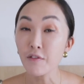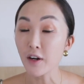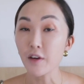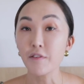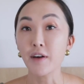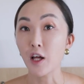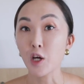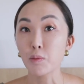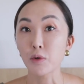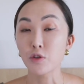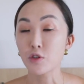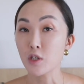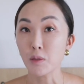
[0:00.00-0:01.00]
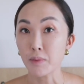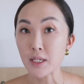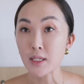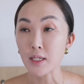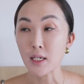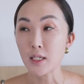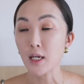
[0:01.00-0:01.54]
very valuable to your
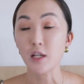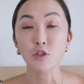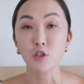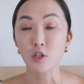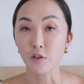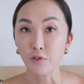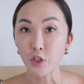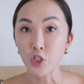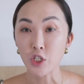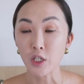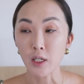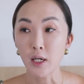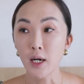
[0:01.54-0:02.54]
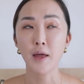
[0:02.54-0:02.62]
business and to your future.